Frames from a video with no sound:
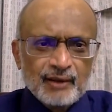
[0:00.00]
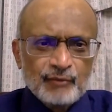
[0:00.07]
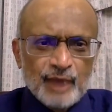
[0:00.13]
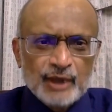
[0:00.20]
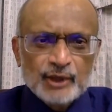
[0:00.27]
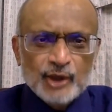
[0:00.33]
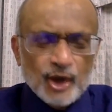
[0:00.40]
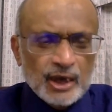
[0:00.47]

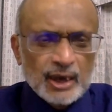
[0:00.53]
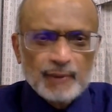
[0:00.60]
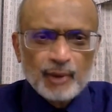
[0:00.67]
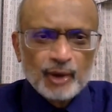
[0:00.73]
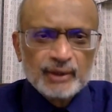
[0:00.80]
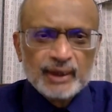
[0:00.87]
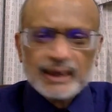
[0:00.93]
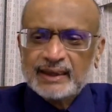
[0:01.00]
we're talking
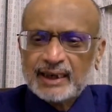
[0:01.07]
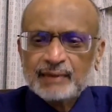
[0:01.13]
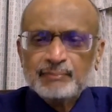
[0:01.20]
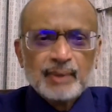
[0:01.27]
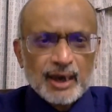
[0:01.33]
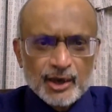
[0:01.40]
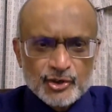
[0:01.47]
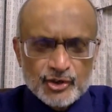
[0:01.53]
about the Indian
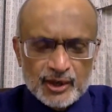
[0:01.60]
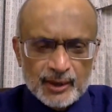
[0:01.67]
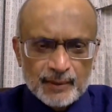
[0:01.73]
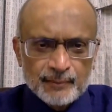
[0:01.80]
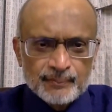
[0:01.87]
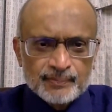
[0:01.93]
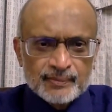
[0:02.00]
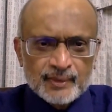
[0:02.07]
military.
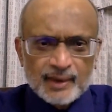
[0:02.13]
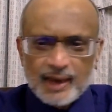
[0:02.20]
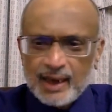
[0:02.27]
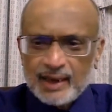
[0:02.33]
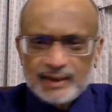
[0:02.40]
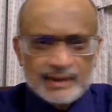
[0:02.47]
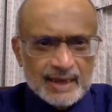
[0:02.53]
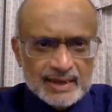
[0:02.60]

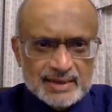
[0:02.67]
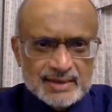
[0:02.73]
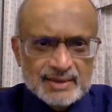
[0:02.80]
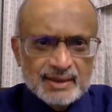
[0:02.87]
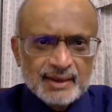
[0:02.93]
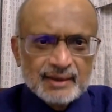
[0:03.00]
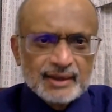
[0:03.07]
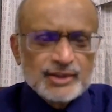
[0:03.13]
And yes,
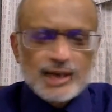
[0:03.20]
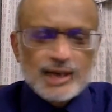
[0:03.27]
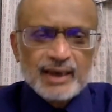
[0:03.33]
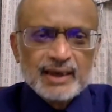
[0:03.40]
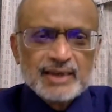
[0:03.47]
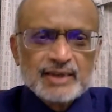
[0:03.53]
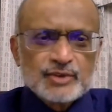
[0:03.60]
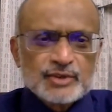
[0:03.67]
the
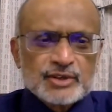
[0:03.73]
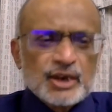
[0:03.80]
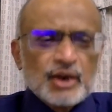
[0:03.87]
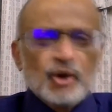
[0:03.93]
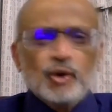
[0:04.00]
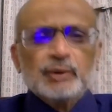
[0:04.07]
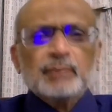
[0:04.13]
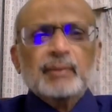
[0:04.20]
Chinese were saying,
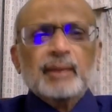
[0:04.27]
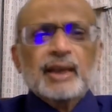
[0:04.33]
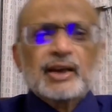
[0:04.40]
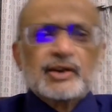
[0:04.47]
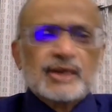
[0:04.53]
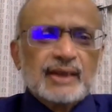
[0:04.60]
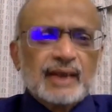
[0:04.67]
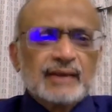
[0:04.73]
oh, the
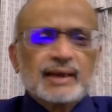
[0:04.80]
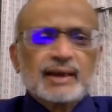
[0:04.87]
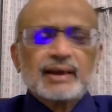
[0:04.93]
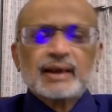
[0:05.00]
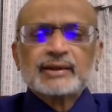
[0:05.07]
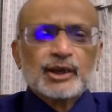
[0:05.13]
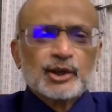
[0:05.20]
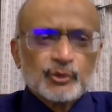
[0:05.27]
military, nothing
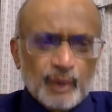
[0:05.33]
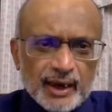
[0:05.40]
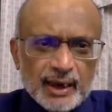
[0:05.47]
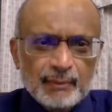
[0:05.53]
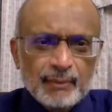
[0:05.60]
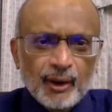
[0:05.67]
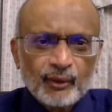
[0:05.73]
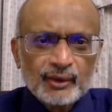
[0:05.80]
to worry
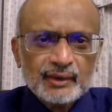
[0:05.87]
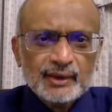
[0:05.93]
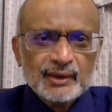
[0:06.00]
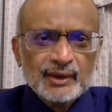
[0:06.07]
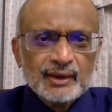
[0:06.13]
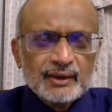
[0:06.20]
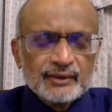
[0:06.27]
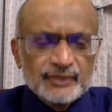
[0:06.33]
about.
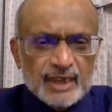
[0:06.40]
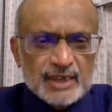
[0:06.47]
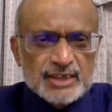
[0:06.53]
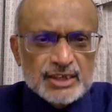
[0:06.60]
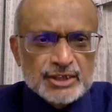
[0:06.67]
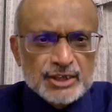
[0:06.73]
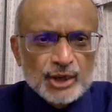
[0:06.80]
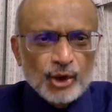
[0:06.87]
This
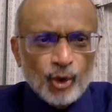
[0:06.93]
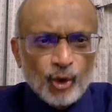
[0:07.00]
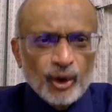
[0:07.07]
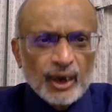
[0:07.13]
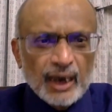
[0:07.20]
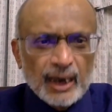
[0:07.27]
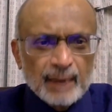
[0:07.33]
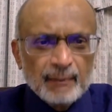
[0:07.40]
is the
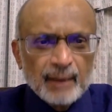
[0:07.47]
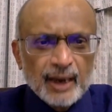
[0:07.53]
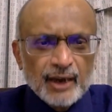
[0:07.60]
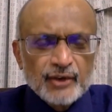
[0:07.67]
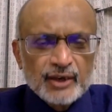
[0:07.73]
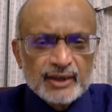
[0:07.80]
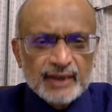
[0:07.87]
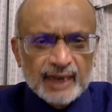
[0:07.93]
only
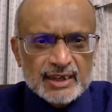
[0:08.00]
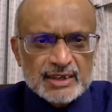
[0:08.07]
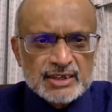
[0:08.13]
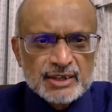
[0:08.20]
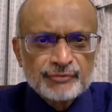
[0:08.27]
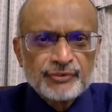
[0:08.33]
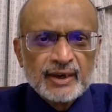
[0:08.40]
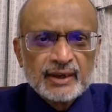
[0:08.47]
military that has
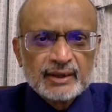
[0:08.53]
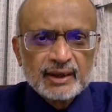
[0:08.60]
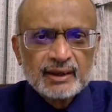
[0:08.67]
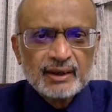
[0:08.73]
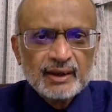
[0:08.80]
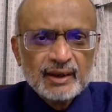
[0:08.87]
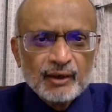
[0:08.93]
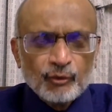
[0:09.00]

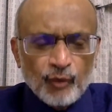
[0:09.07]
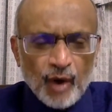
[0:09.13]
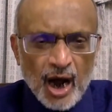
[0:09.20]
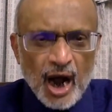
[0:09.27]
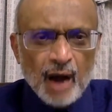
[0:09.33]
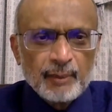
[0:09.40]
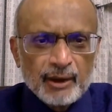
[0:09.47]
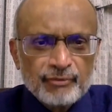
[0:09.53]
defeated
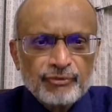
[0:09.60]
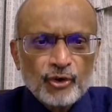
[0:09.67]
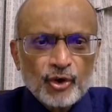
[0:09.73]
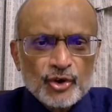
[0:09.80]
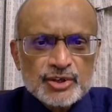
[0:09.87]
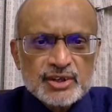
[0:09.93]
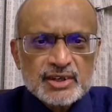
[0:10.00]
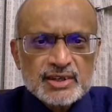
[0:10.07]
Wahhabi
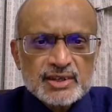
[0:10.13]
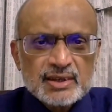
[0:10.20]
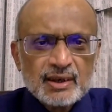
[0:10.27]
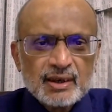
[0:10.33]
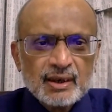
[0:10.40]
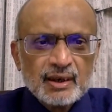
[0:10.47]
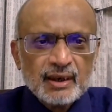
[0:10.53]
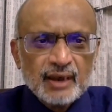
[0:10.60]
forces
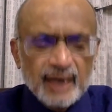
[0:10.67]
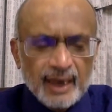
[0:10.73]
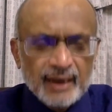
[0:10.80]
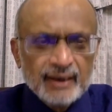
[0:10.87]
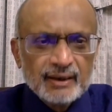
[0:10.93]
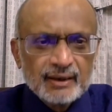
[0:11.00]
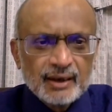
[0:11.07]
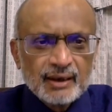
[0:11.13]

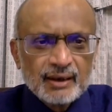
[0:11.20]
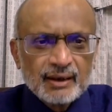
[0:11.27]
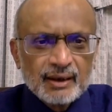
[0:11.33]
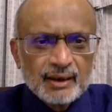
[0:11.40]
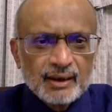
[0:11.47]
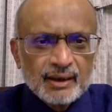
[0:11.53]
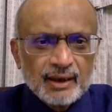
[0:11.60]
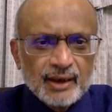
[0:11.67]
in
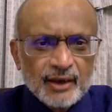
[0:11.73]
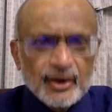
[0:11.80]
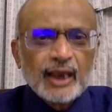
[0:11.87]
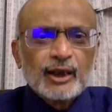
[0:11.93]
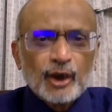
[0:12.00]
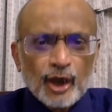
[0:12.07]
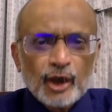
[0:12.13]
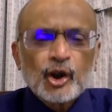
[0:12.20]

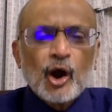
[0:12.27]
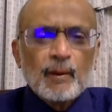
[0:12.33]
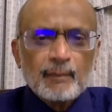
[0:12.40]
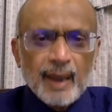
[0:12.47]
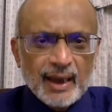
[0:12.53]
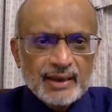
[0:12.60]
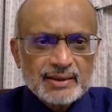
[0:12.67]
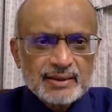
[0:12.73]
irregular
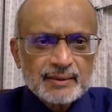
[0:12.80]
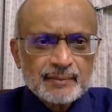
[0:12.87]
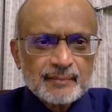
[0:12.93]
combat.